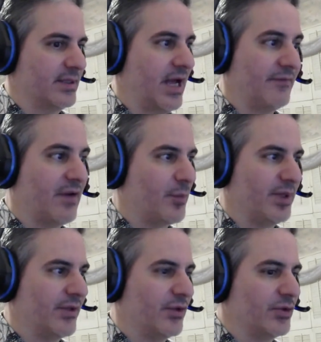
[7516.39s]
I've never
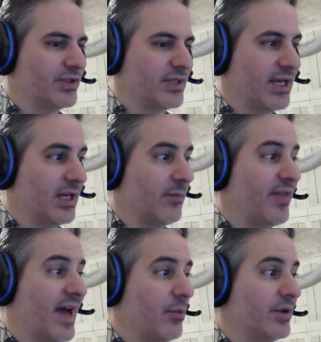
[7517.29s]
been to the new stadium.
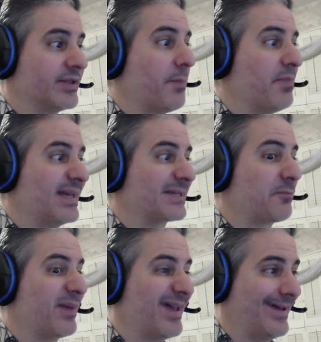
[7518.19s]
That was the
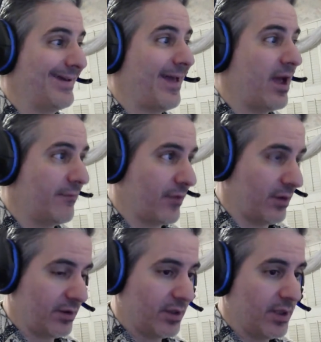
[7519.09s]
biggest pit
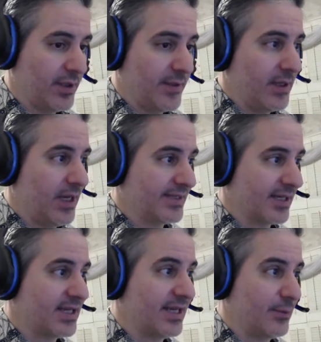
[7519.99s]
ever. As
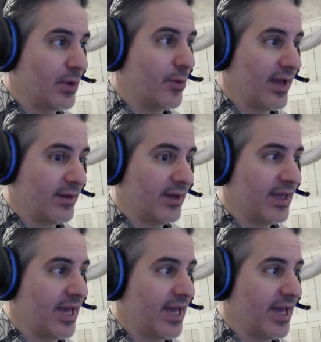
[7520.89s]
a kid, we went again.